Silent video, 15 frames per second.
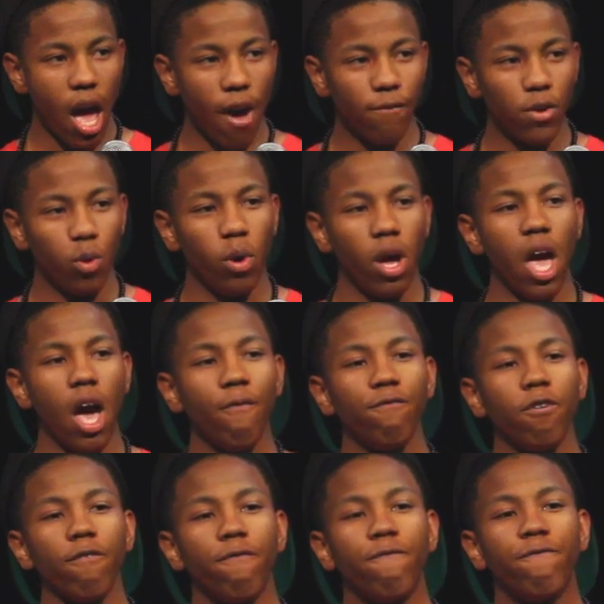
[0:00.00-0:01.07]
Have you
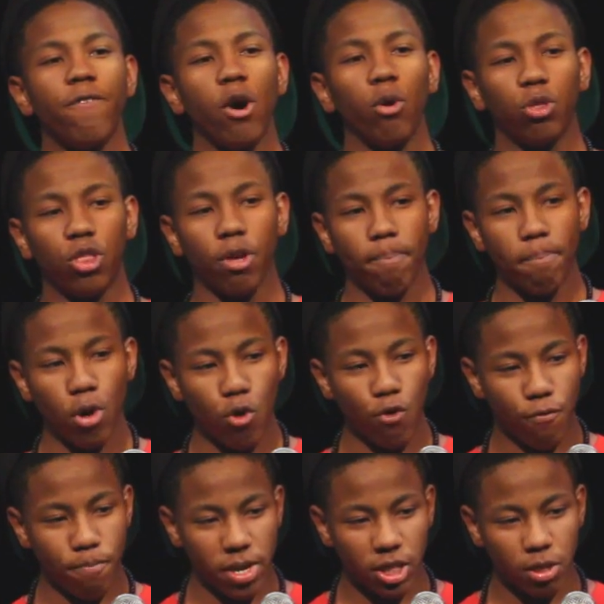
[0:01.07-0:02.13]
ever felt the
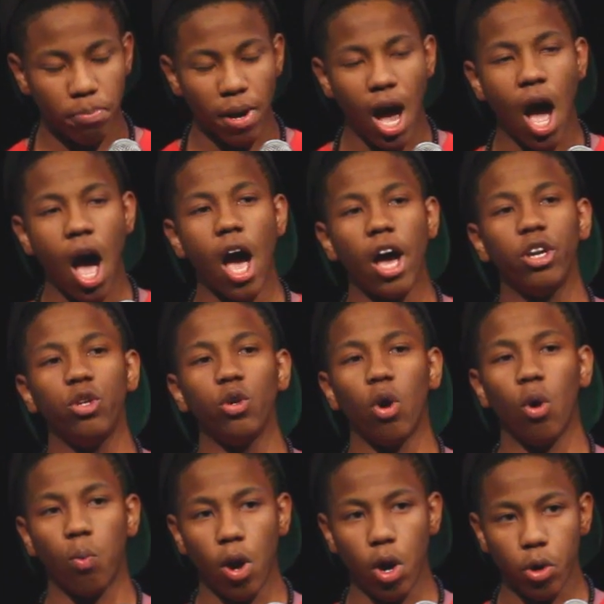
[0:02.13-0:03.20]
movements behind
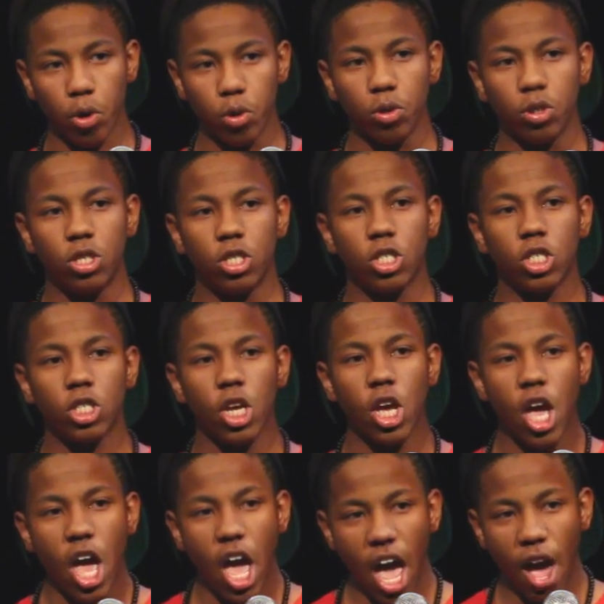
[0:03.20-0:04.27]
your words?
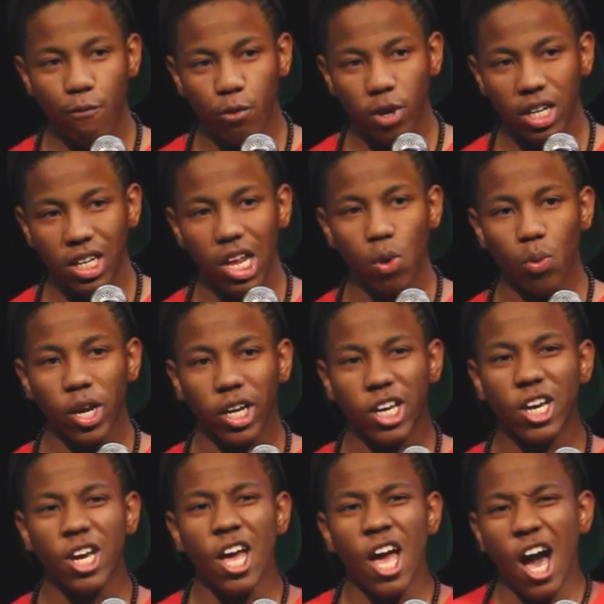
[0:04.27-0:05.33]
Every
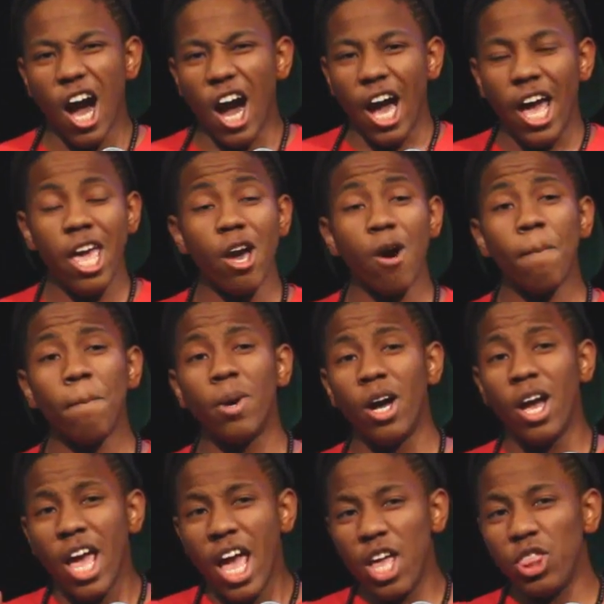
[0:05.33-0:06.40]
lyric, a
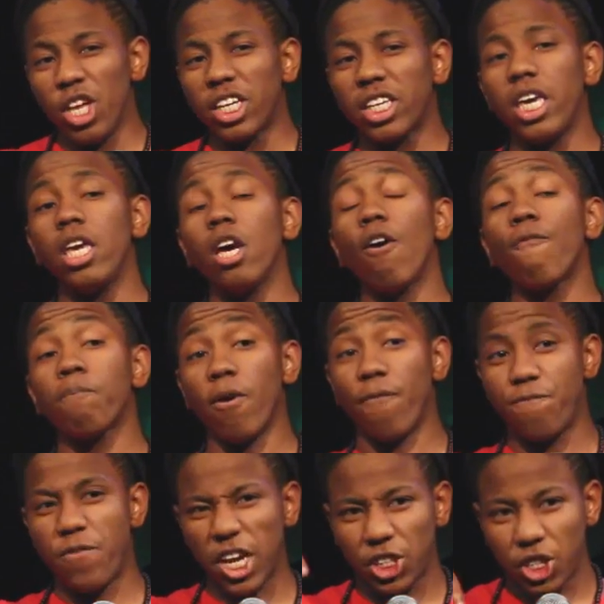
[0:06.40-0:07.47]
hymn in the key of
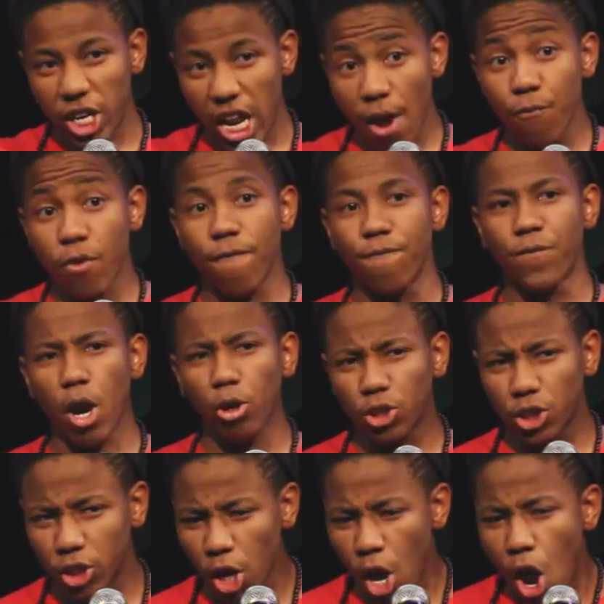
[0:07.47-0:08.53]
perfection. Every
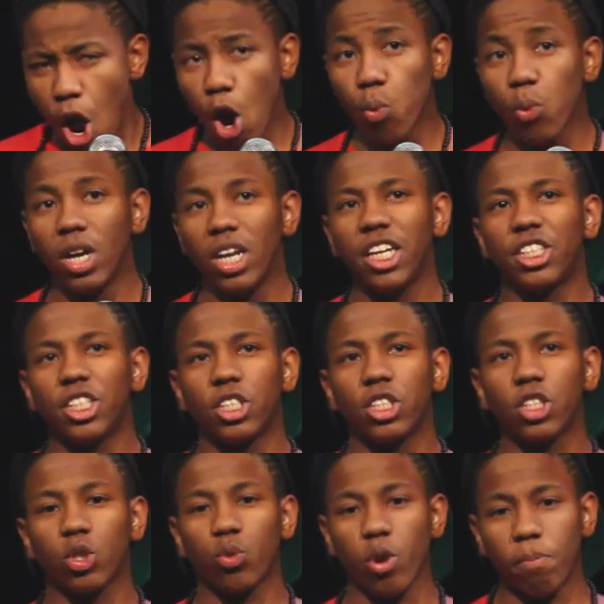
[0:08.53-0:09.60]
verse, a religious
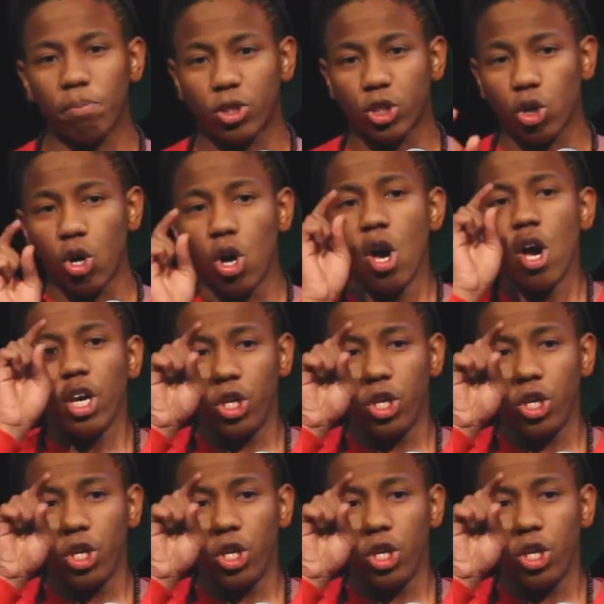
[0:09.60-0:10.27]
scripture.